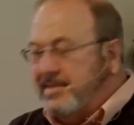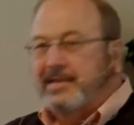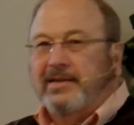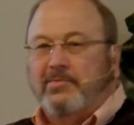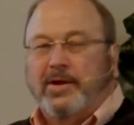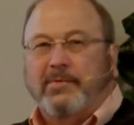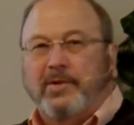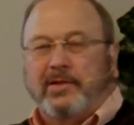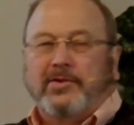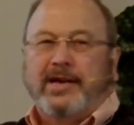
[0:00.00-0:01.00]
this, we,
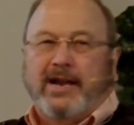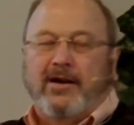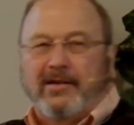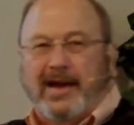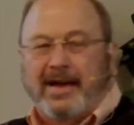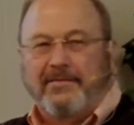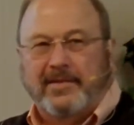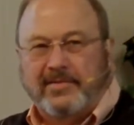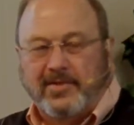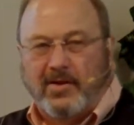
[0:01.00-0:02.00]
we look at our
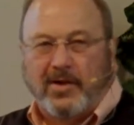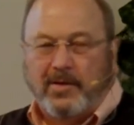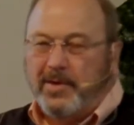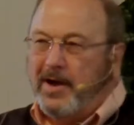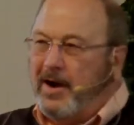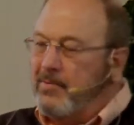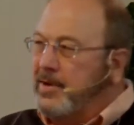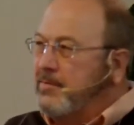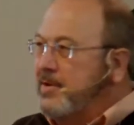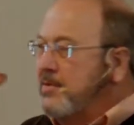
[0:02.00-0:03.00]
life, and so here we are.
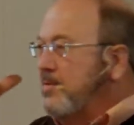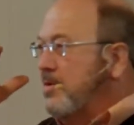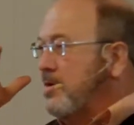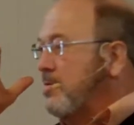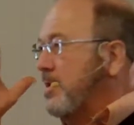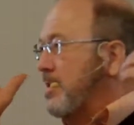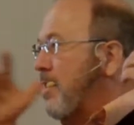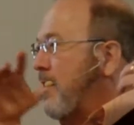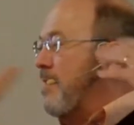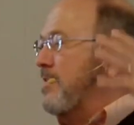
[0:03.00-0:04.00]
We, we, you know, we,
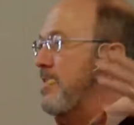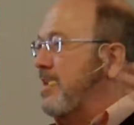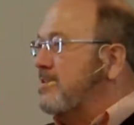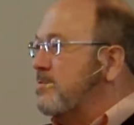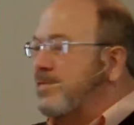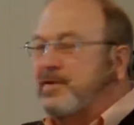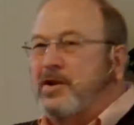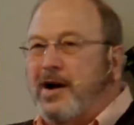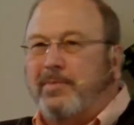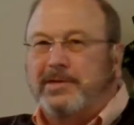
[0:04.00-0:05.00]
all the things that we've
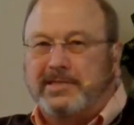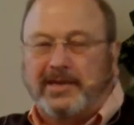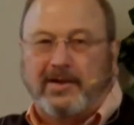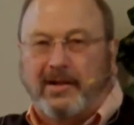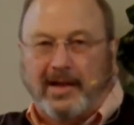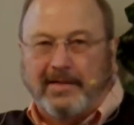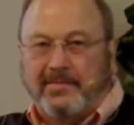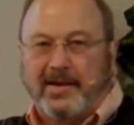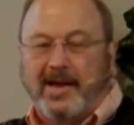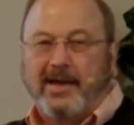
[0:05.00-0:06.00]
accomplished in our
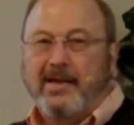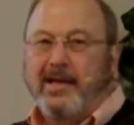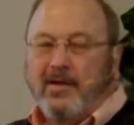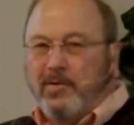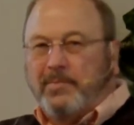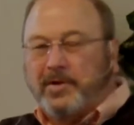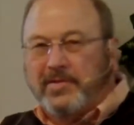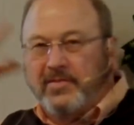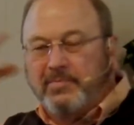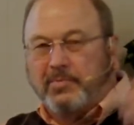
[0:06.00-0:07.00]
life, okay? We
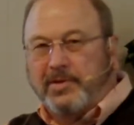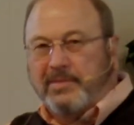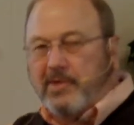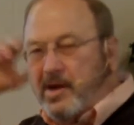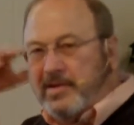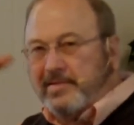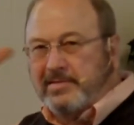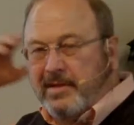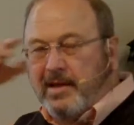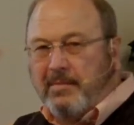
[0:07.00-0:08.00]
put them, put them on
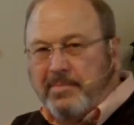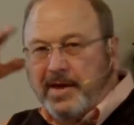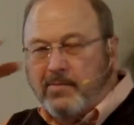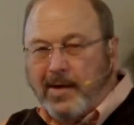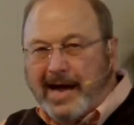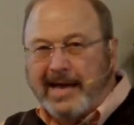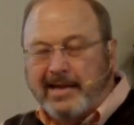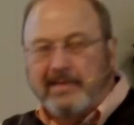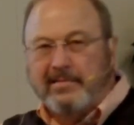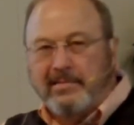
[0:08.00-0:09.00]
this big
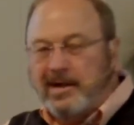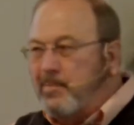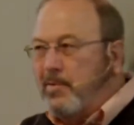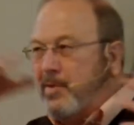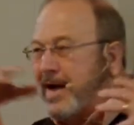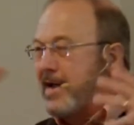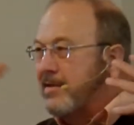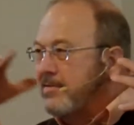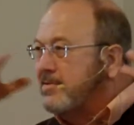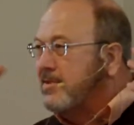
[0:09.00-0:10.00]
wagon, couple
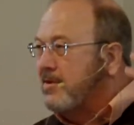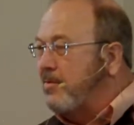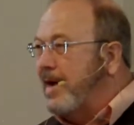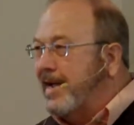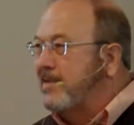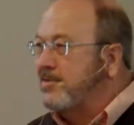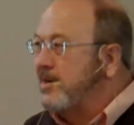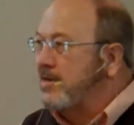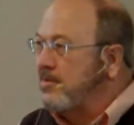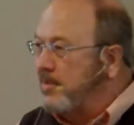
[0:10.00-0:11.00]
wagons, you know, wagon
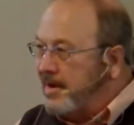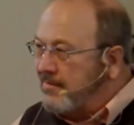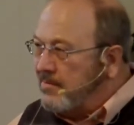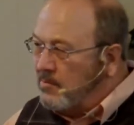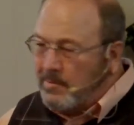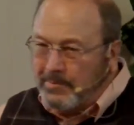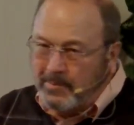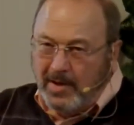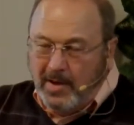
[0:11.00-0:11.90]
train or whatever, and we're,